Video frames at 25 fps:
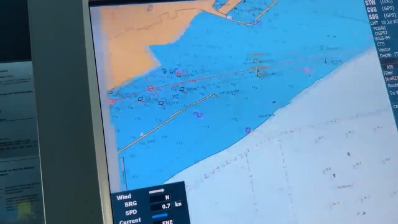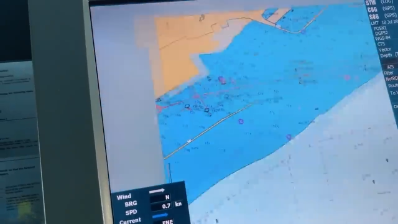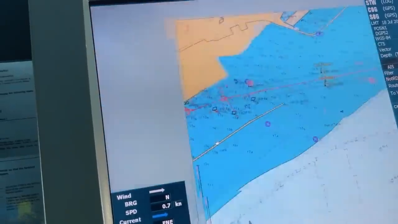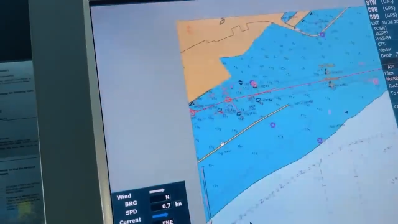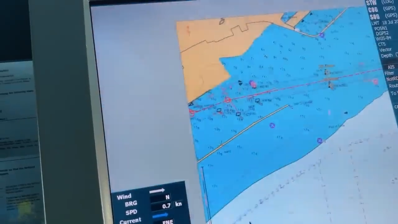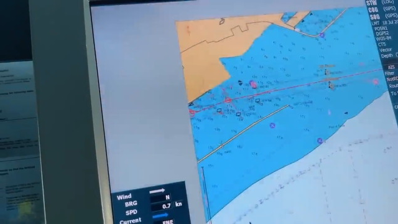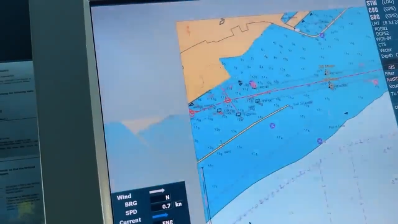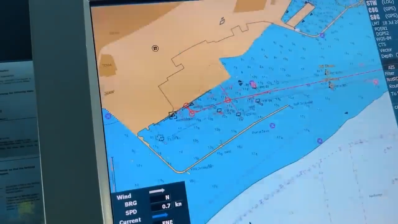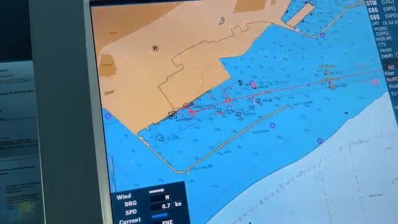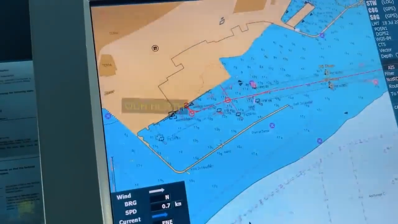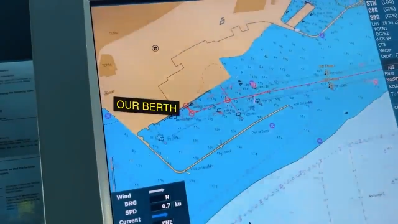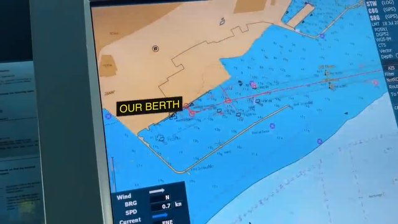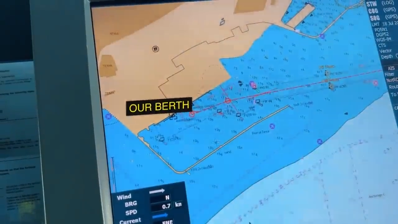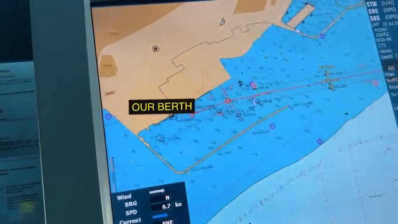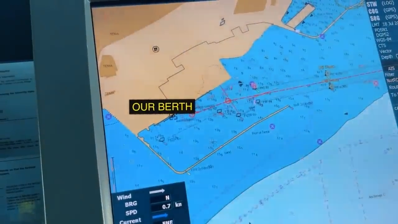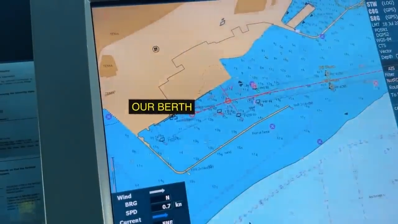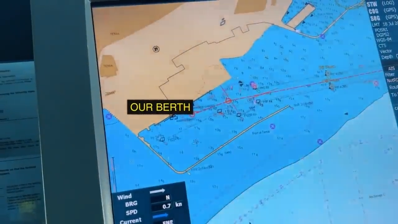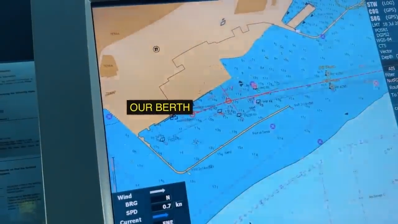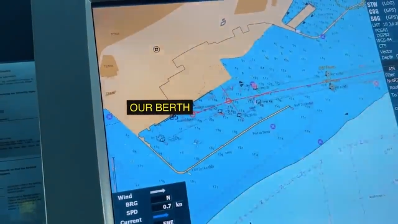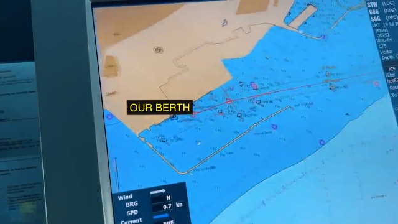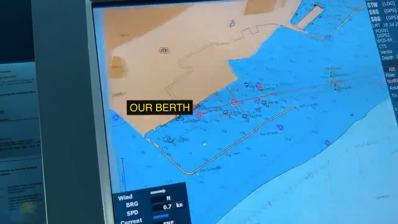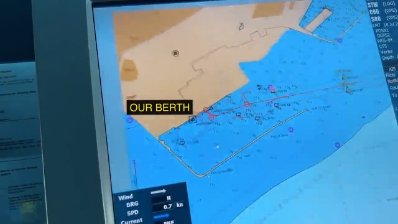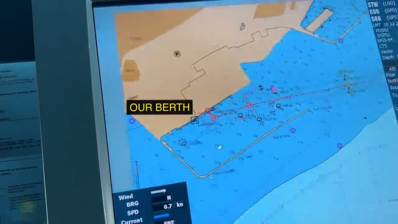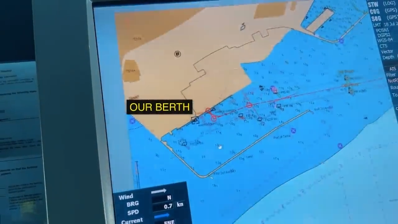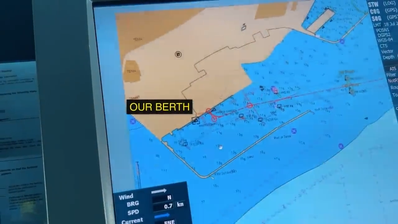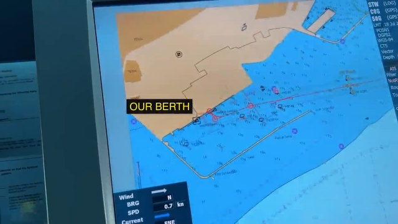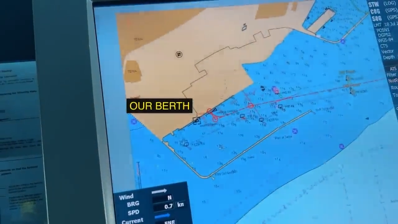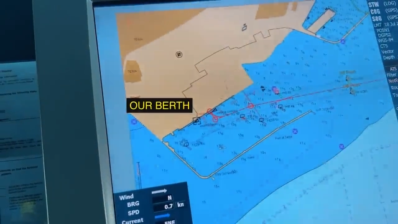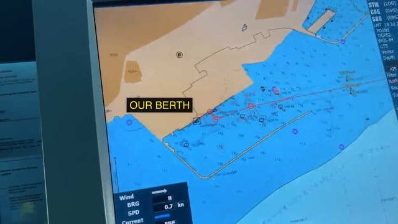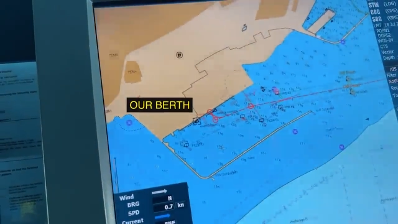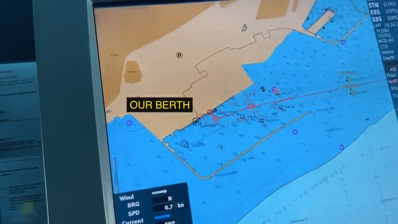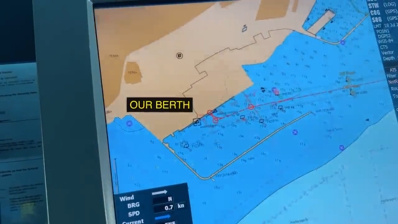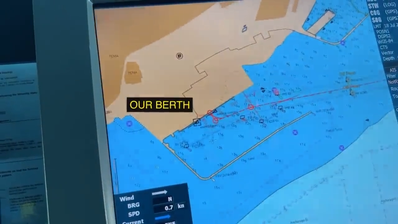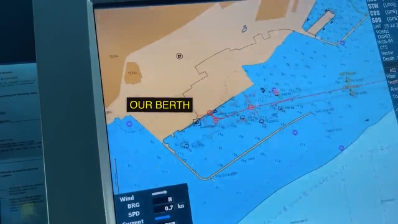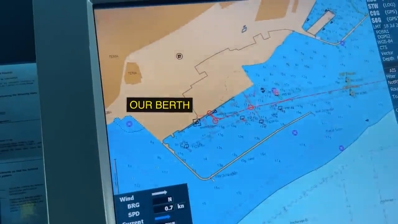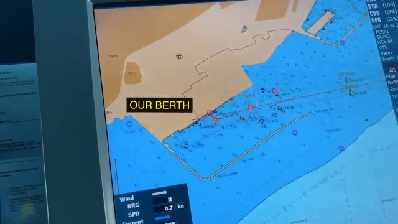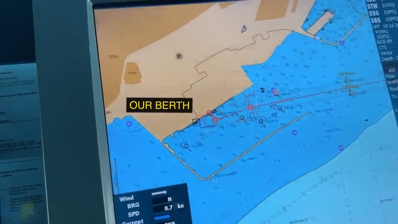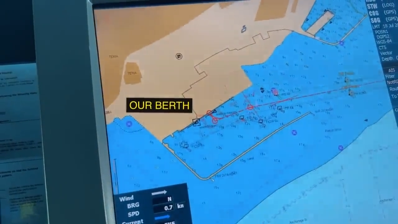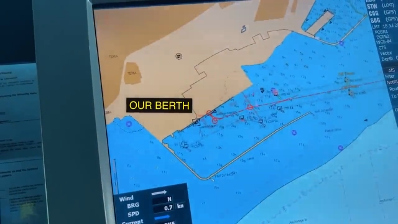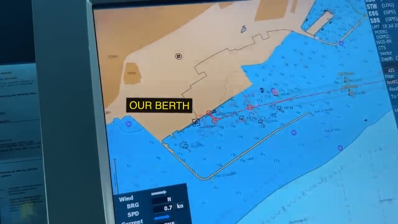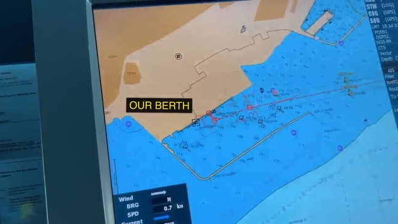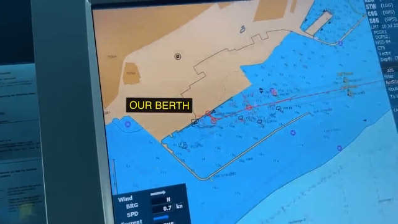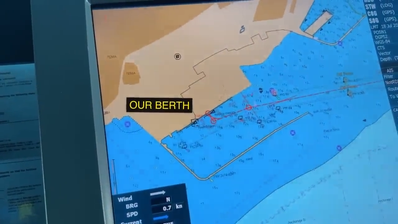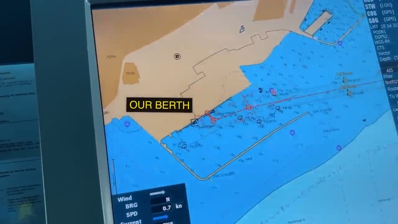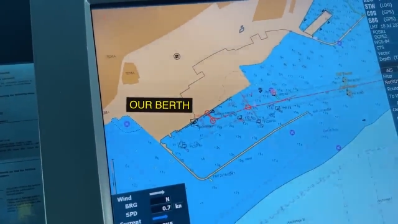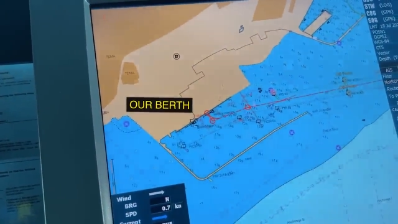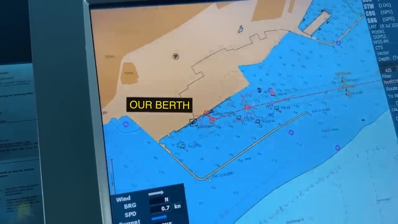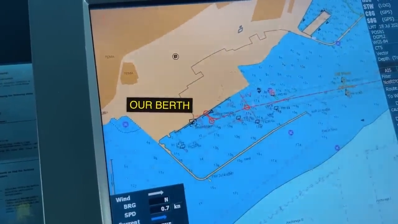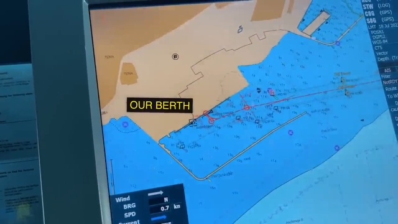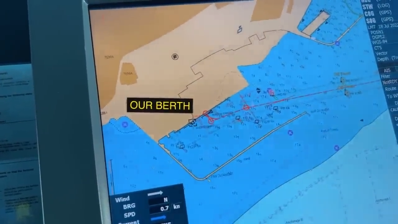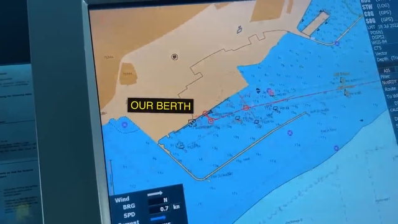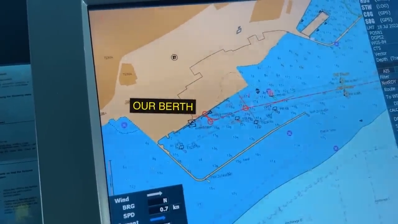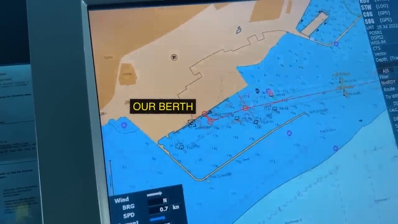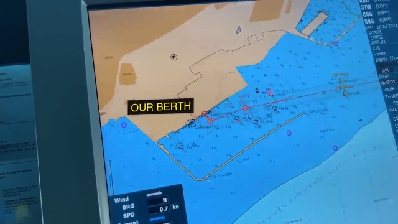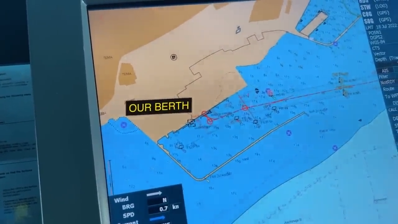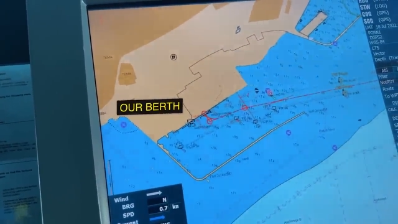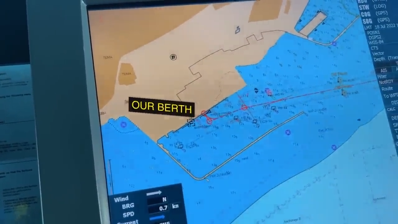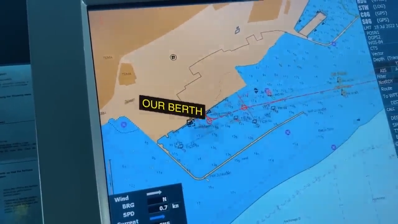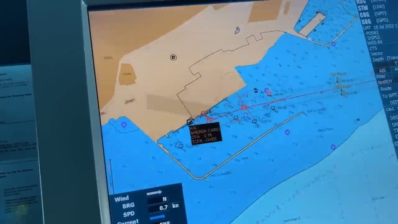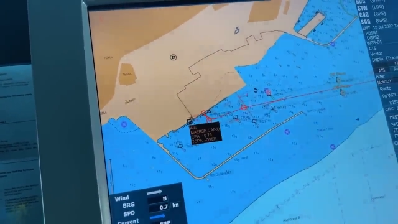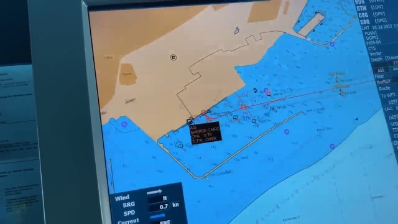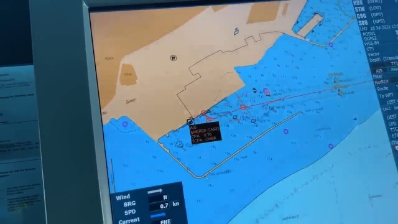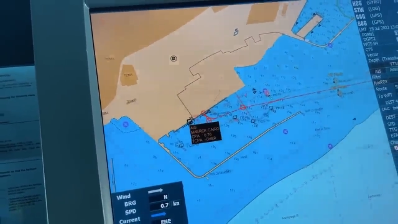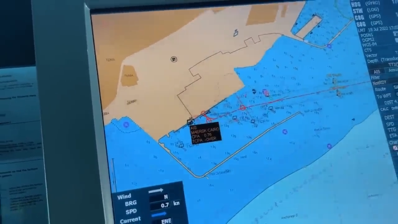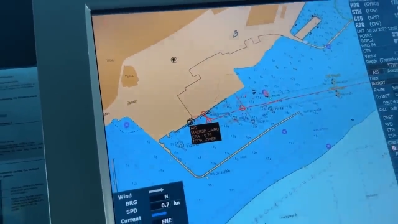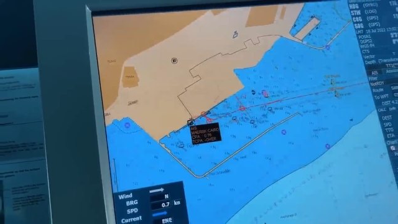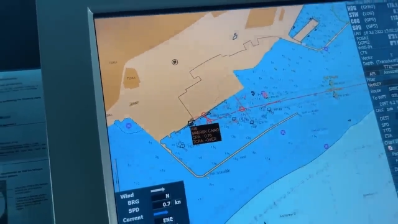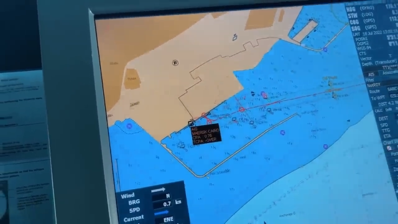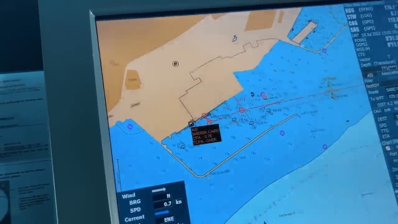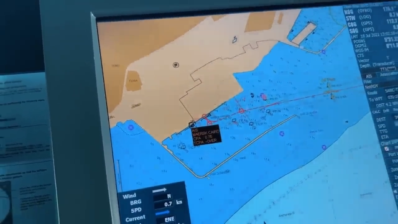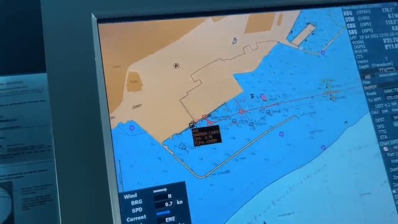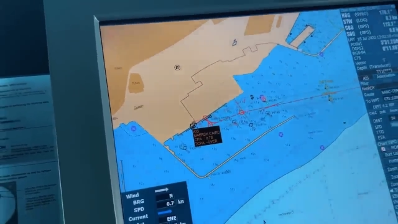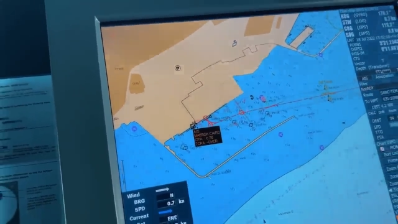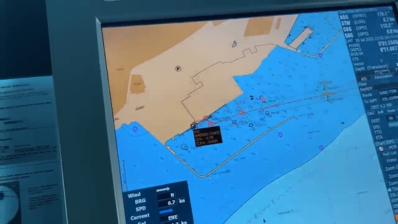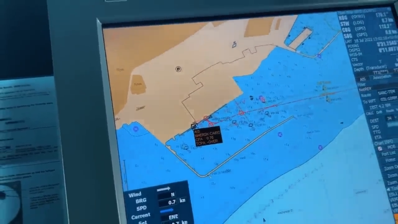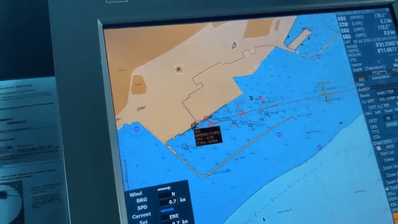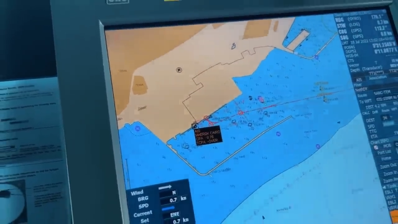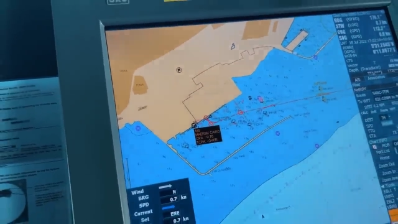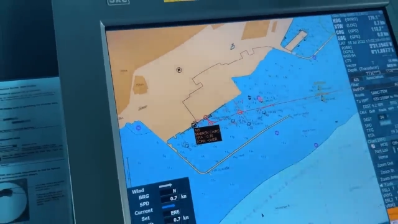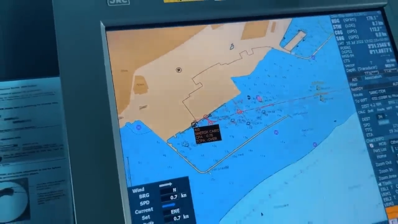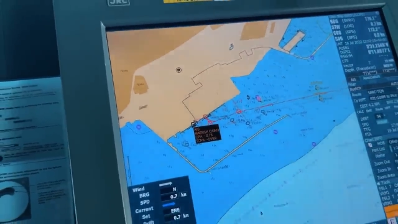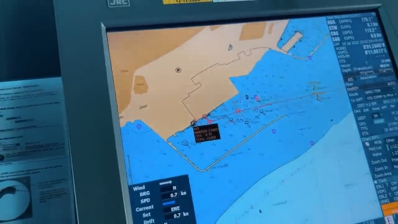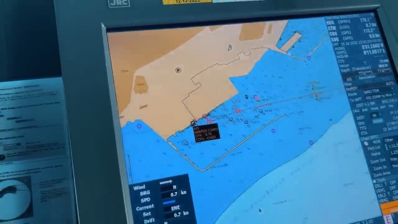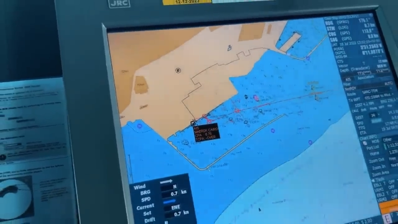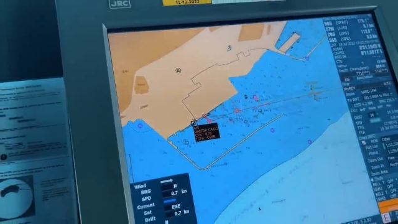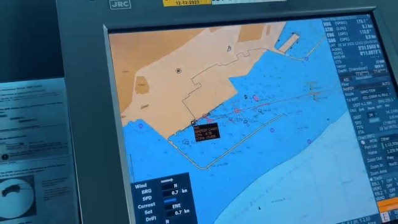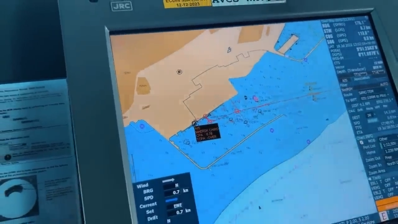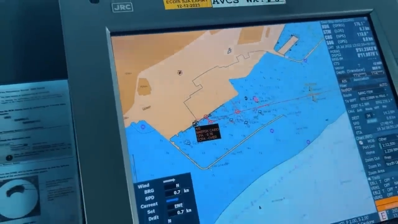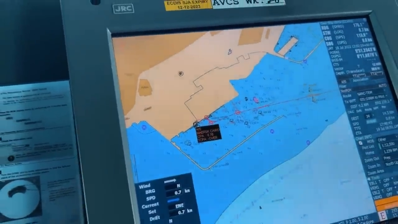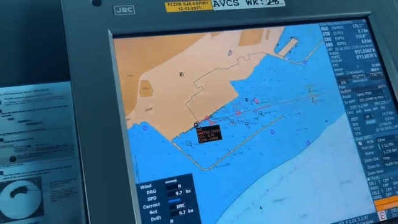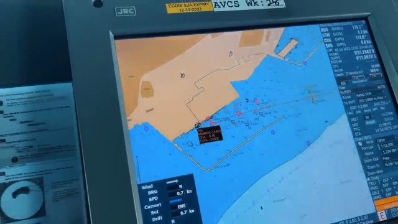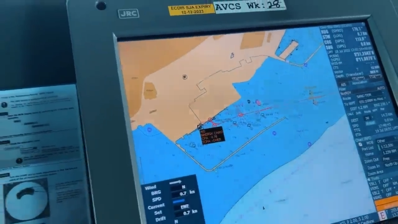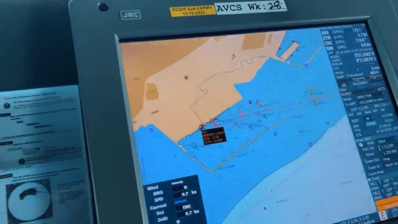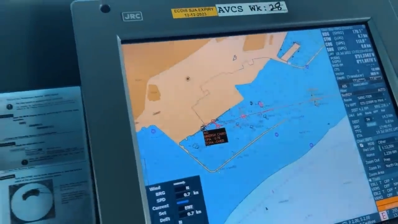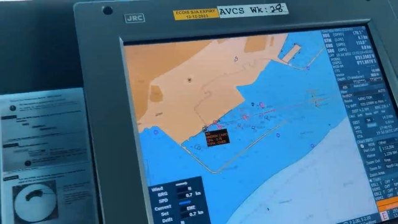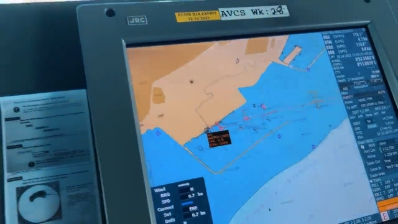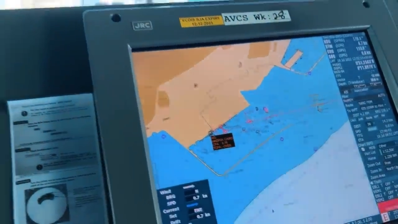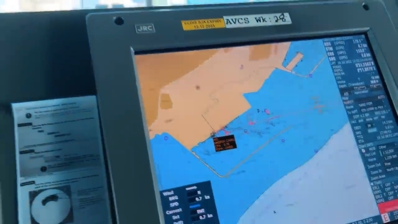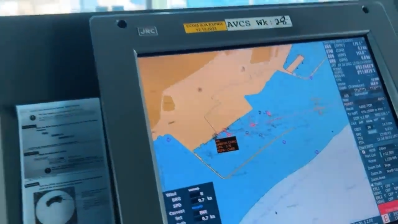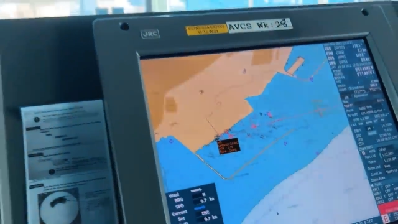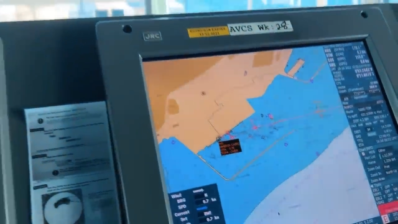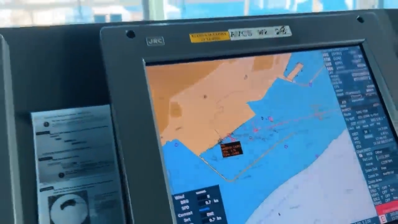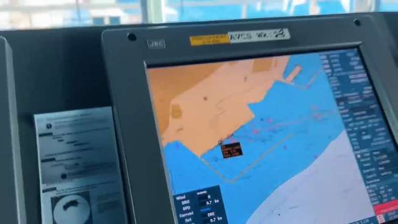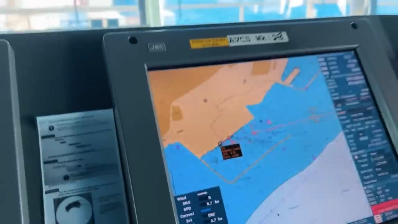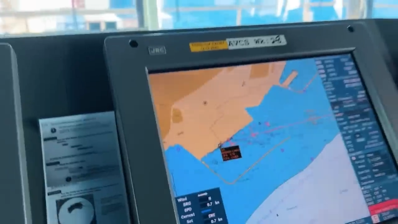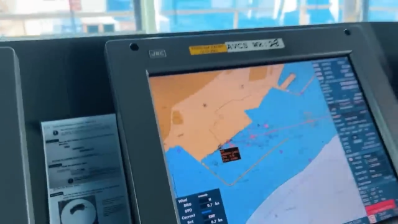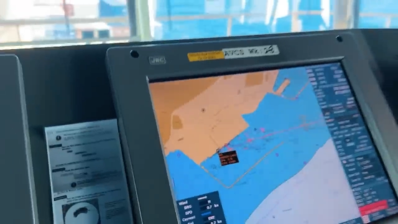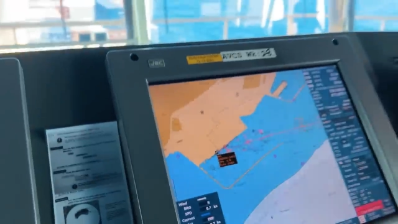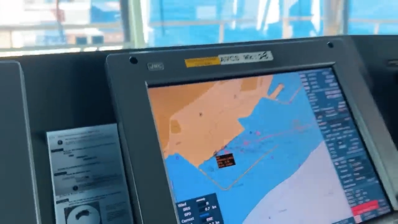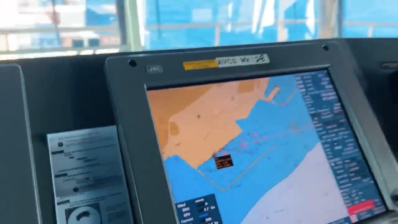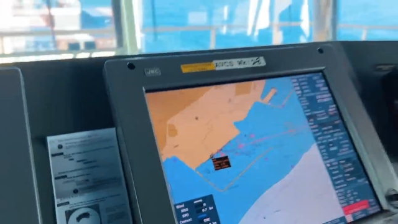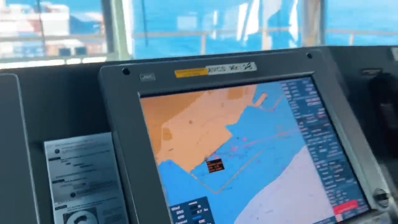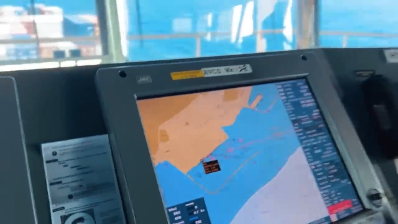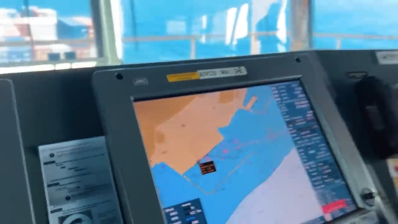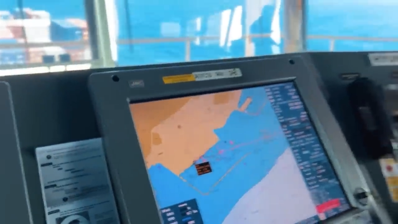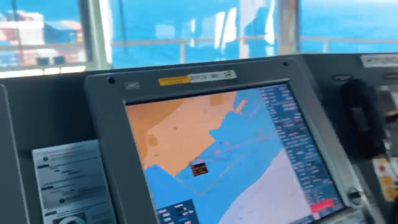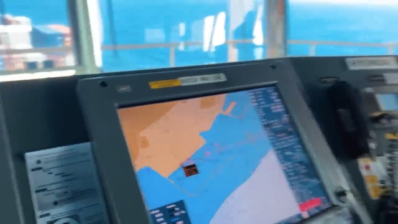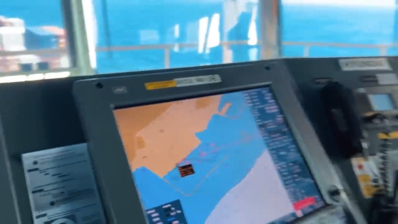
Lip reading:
(no speaker visible)